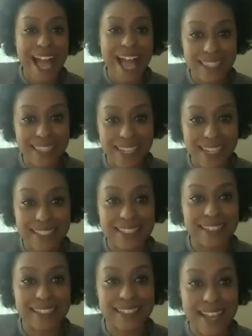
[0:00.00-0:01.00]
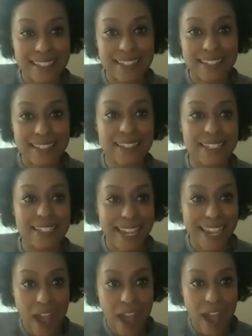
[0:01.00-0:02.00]
add things, test, take
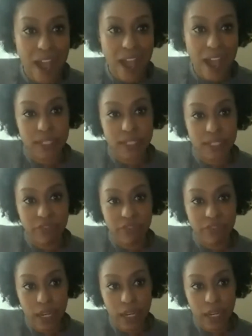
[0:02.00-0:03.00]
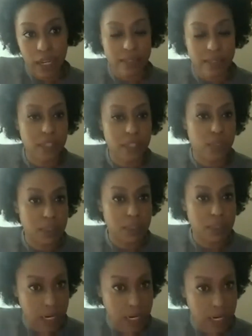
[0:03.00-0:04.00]
out as we see fit, I think is
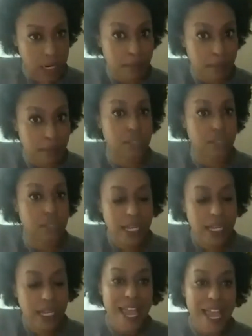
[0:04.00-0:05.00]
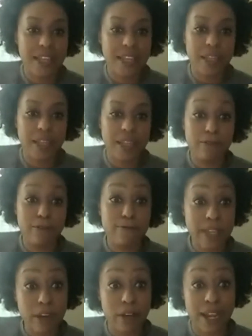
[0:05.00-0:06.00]
what's made it most successful. And
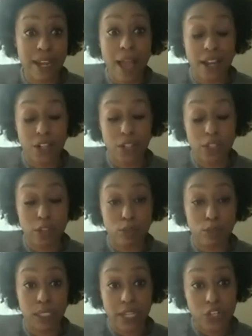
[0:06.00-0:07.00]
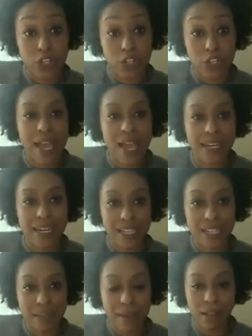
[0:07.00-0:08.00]
then figuring out actually the relationship
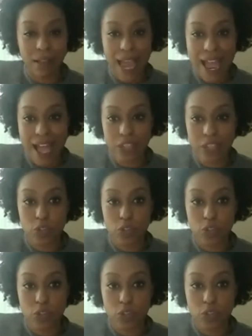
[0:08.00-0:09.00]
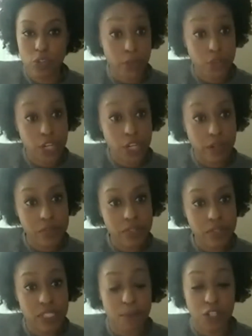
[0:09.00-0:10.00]
that email has to our other
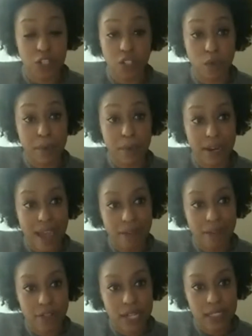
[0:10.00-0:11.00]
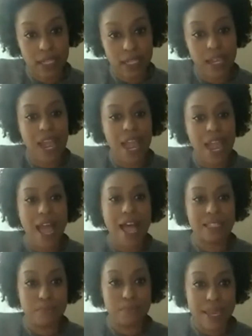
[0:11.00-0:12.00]
channels, especially with paid advertising,
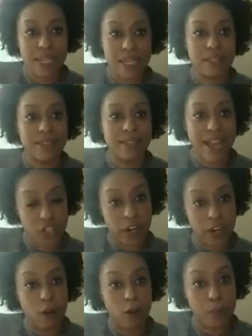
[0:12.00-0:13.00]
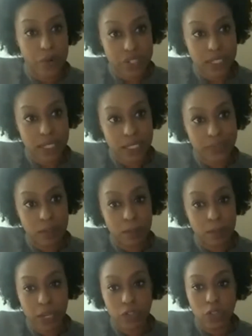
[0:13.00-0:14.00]
has made that channel more
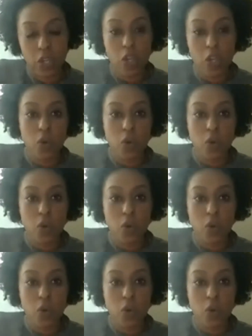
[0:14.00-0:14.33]
successful because